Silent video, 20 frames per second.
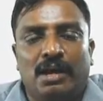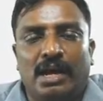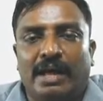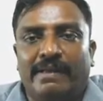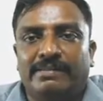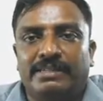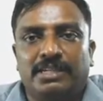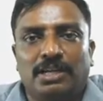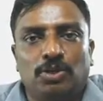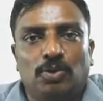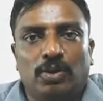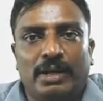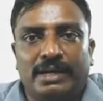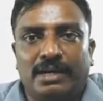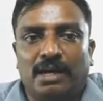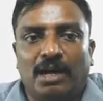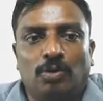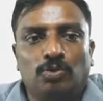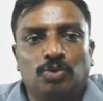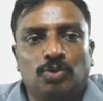I'll tell you
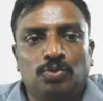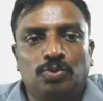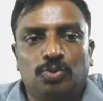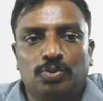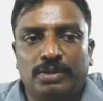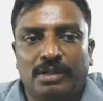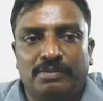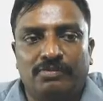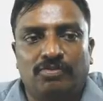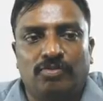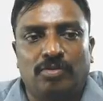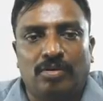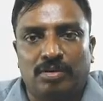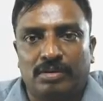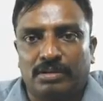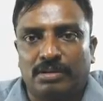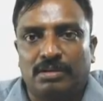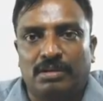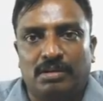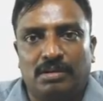like how to do that for
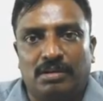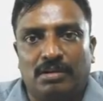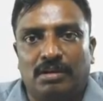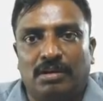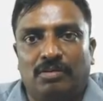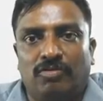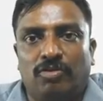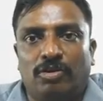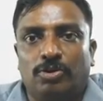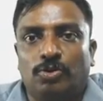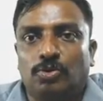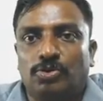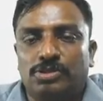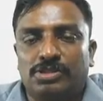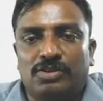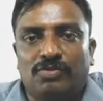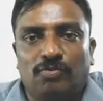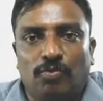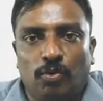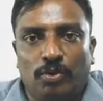
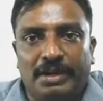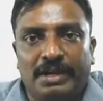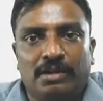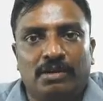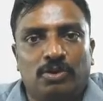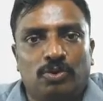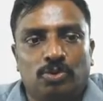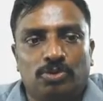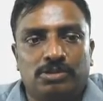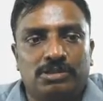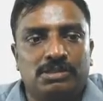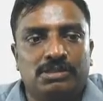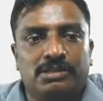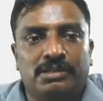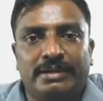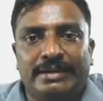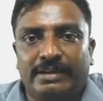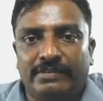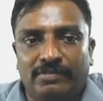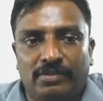2014 or
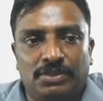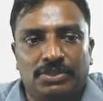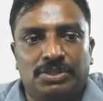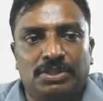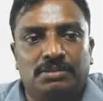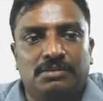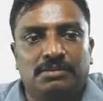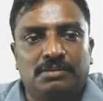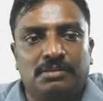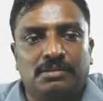2013 version.